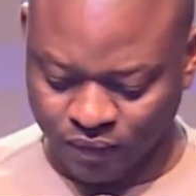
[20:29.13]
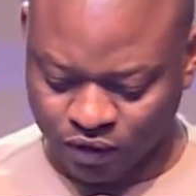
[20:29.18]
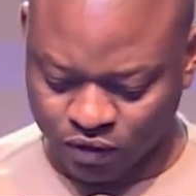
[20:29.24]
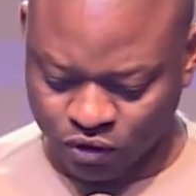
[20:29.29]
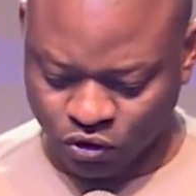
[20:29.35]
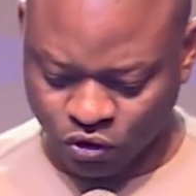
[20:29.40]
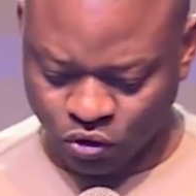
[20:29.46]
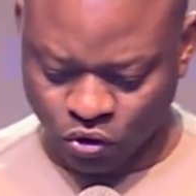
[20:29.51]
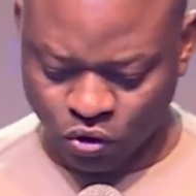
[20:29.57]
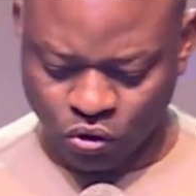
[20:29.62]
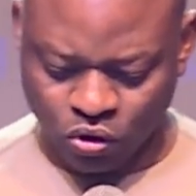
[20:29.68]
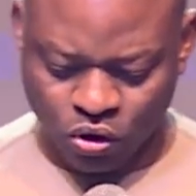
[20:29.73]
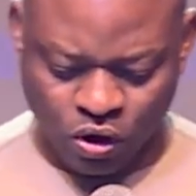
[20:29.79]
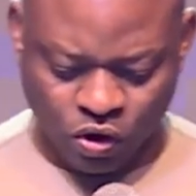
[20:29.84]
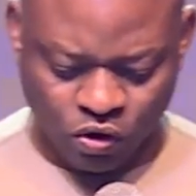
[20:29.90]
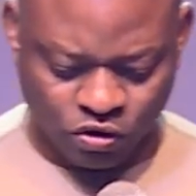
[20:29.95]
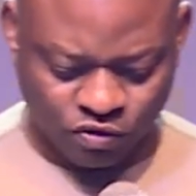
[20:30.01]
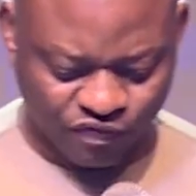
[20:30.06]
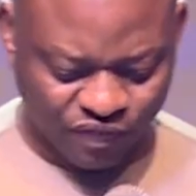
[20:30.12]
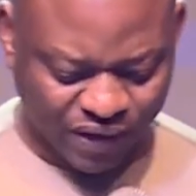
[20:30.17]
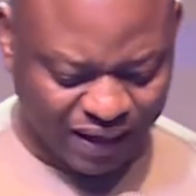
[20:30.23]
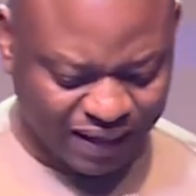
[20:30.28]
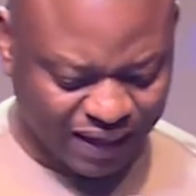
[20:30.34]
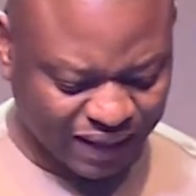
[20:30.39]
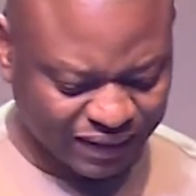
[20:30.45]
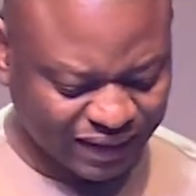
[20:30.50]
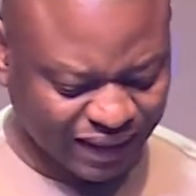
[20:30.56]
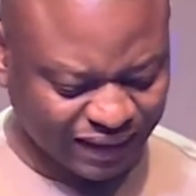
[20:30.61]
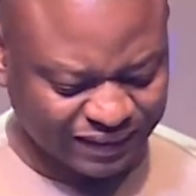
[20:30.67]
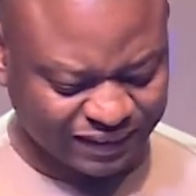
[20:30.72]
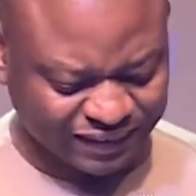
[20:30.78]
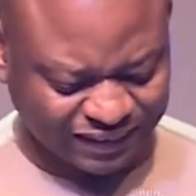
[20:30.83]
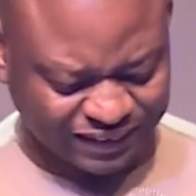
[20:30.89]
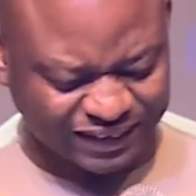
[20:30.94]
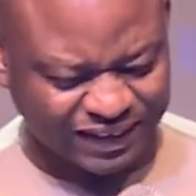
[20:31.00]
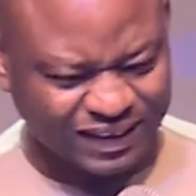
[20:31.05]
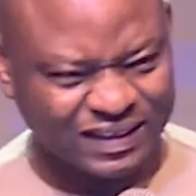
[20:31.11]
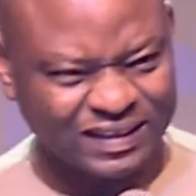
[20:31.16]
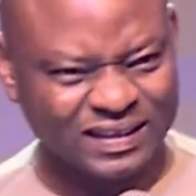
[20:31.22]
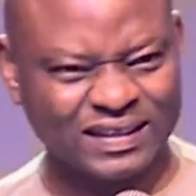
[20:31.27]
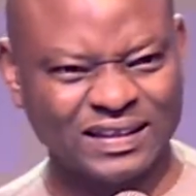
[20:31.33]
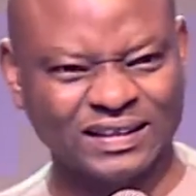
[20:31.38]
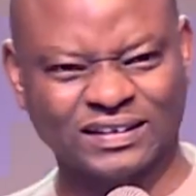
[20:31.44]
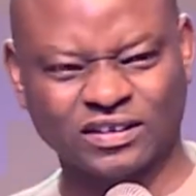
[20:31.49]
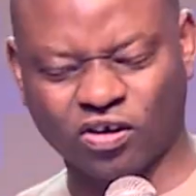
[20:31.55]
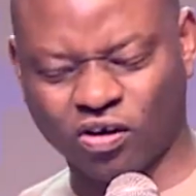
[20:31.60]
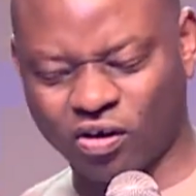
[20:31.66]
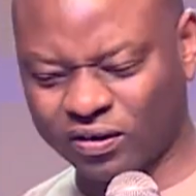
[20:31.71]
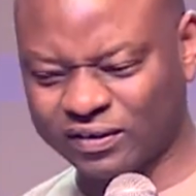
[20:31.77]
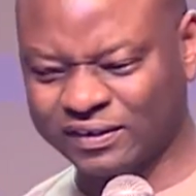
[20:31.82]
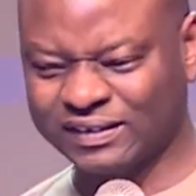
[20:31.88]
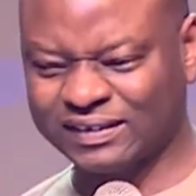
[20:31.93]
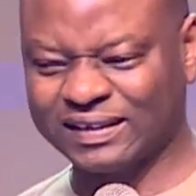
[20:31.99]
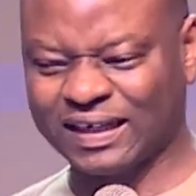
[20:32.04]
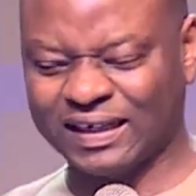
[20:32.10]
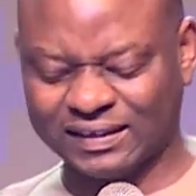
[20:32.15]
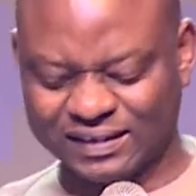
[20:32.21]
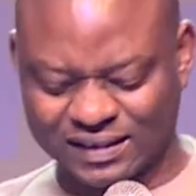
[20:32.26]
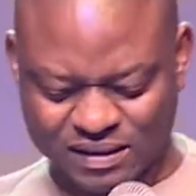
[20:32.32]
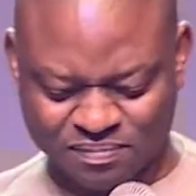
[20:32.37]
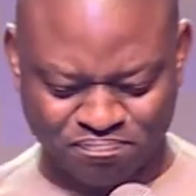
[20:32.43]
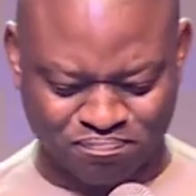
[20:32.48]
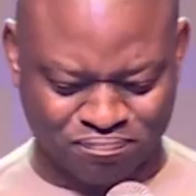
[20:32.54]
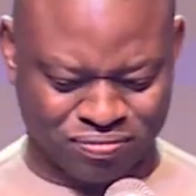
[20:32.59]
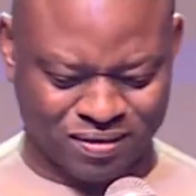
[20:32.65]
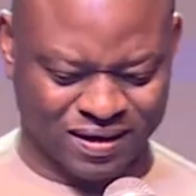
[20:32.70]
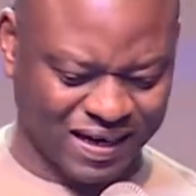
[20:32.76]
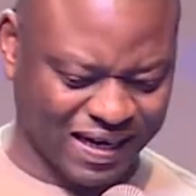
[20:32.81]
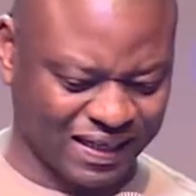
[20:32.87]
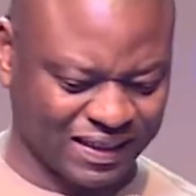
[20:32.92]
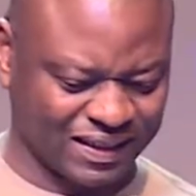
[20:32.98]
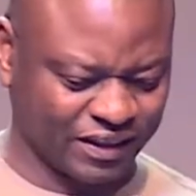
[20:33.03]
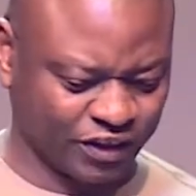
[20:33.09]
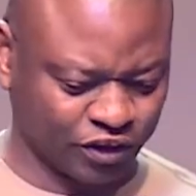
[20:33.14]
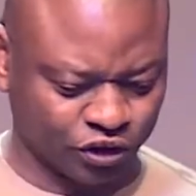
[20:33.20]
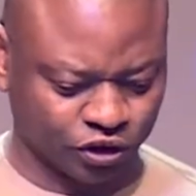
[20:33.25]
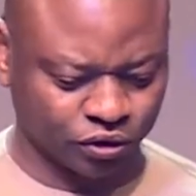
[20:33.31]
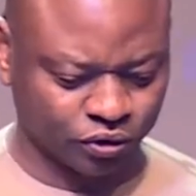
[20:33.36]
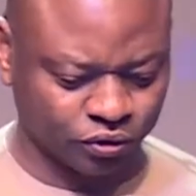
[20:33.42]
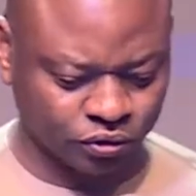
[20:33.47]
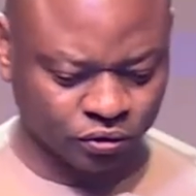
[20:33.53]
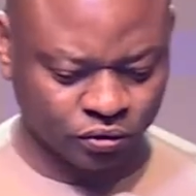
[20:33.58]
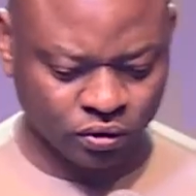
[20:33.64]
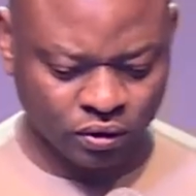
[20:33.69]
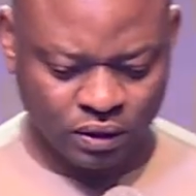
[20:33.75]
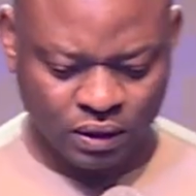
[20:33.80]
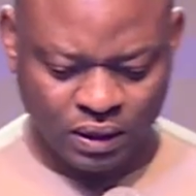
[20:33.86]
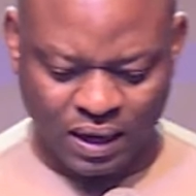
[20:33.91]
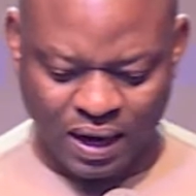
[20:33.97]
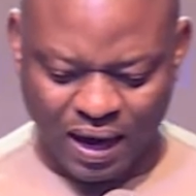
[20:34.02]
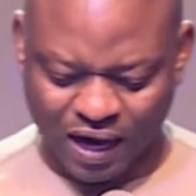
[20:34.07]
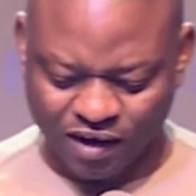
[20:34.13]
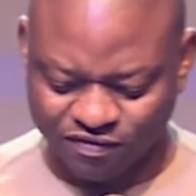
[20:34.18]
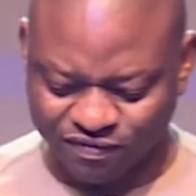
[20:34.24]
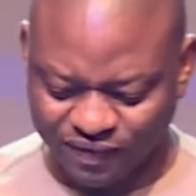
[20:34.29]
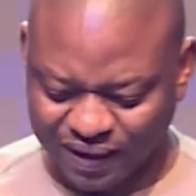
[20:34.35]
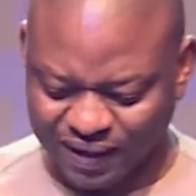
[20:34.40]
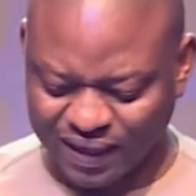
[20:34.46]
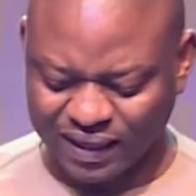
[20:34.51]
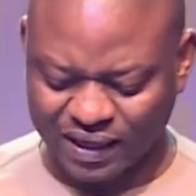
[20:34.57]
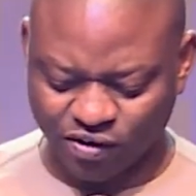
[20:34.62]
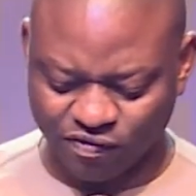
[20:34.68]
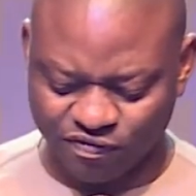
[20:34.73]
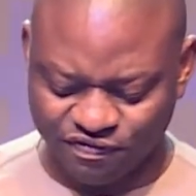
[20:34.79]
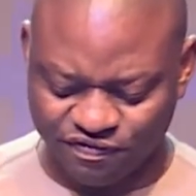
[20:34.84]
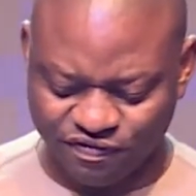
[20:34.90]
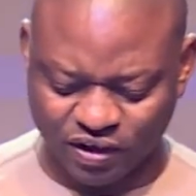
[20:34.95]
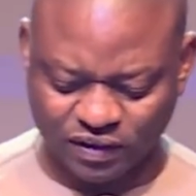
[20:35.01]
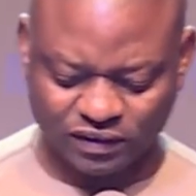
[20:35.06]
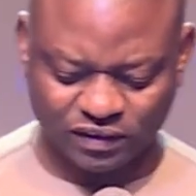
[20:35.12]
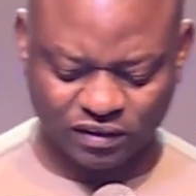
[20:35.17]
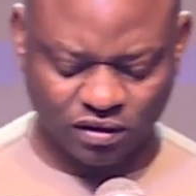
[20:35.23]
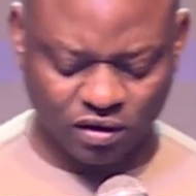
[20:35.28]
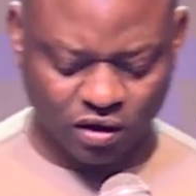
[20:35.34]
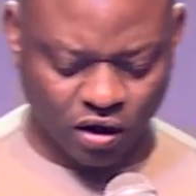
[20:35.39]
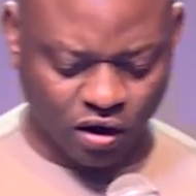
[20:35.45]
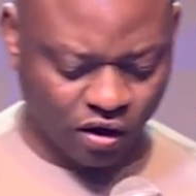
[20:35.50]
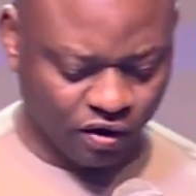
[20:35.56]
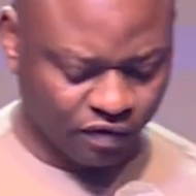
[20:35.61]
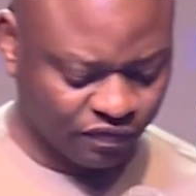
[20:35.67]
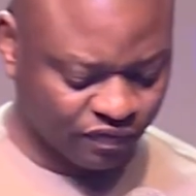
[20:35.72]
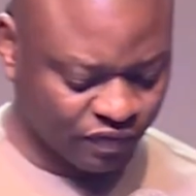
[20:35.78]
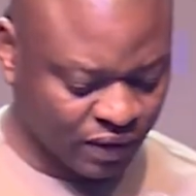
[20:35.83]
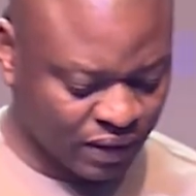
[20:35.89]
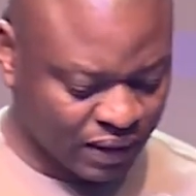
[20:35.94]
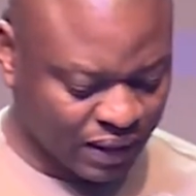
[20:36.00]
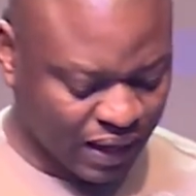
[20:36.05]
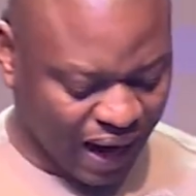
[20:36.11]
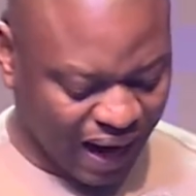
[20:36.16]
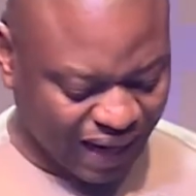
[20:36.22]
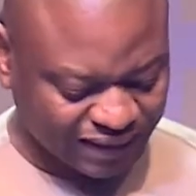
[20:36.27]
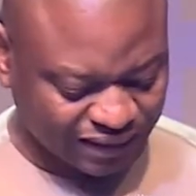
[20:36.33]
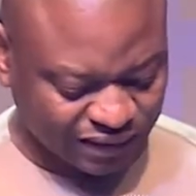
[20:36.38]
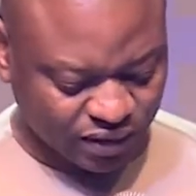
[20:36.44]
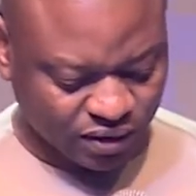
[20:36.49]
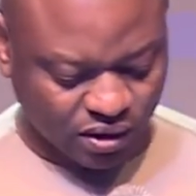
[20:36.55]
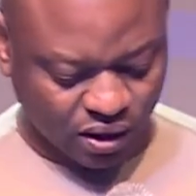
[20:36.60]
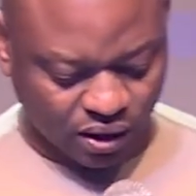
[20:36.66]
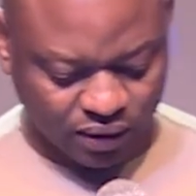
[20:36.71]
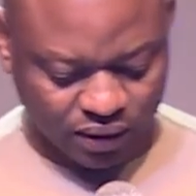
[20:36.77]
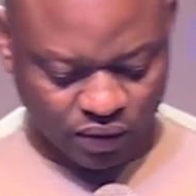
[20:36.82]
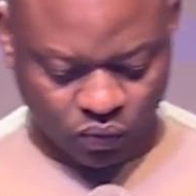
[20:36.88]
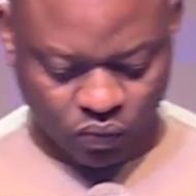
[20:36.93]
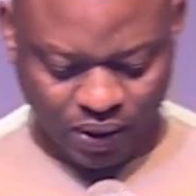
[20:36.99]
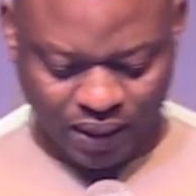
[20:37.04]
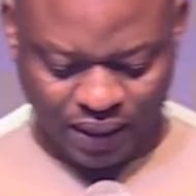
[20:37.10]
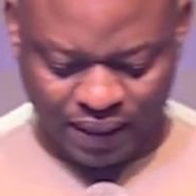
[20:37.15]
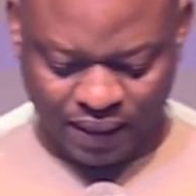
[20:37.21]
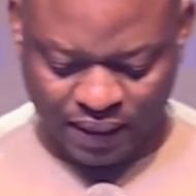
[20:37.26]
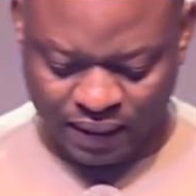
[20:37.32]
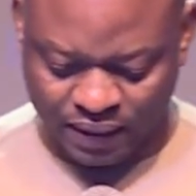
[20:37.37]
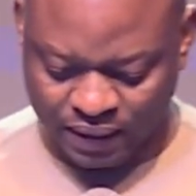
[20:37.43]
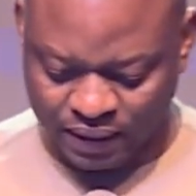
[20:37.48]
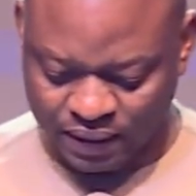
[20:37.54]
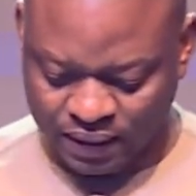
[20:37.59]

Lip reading: you know, you find out that sin is constantly plaguing you, and you find out your first love has gone away.